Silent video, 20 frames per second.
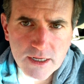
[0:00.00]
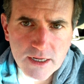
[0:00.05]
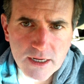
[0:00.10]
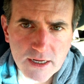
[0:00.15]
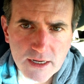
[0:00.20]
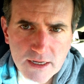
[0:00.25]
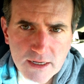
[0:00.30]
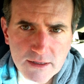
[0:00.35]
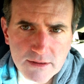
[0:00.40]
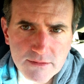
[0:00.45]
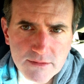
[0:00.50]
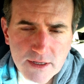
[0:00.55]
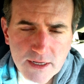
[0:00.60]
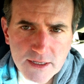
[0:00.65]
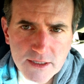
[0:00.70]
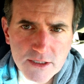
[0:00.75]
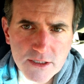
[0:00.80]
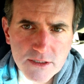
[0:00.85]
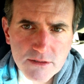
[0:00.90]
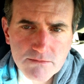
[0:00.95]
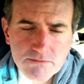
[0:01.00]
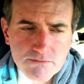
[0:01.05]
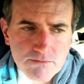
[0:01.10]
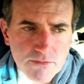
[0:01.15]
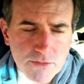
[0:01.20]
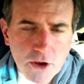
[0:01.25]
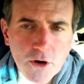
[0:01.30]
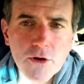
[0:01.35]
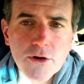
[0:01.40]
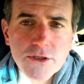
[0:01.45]
It's
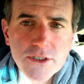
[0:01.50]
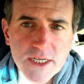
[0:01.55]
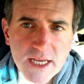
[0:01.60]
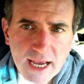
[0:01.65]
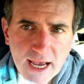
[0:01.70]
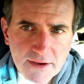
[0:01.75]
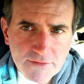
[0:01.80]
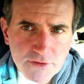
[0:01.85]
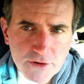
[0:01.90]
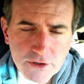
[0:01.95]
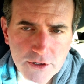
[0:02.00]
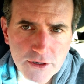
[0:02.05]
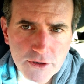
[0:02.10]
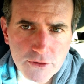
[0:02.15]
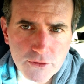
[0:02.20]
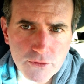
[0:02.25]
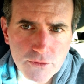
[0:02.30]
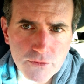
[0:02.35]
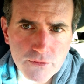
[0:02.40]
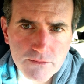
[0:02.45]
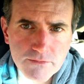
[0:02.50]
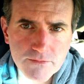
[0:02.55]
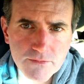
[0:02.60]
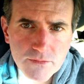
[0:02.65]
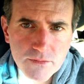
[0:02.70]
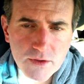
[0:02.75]
Thursday afternoon,